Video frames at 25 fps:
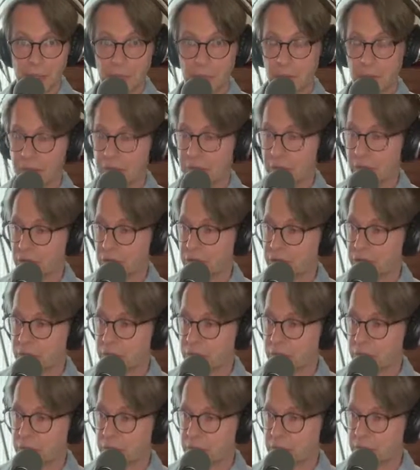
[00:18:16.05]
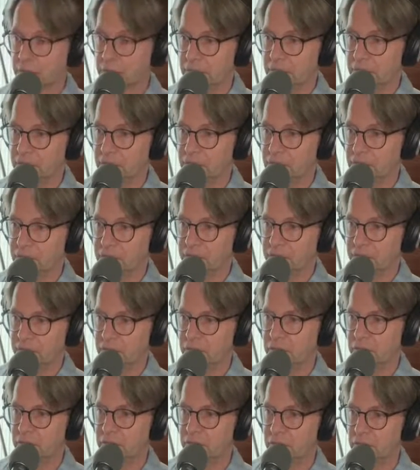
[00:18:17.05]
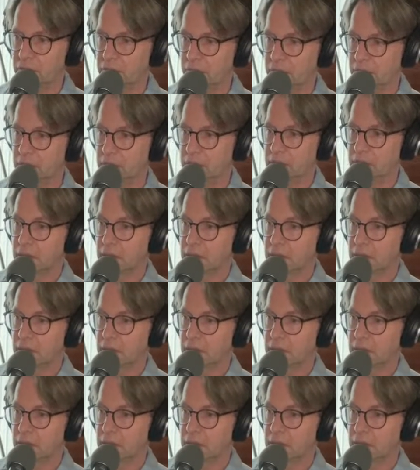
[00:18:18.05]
I'm sorry if I'm going a bit too fast, everyone.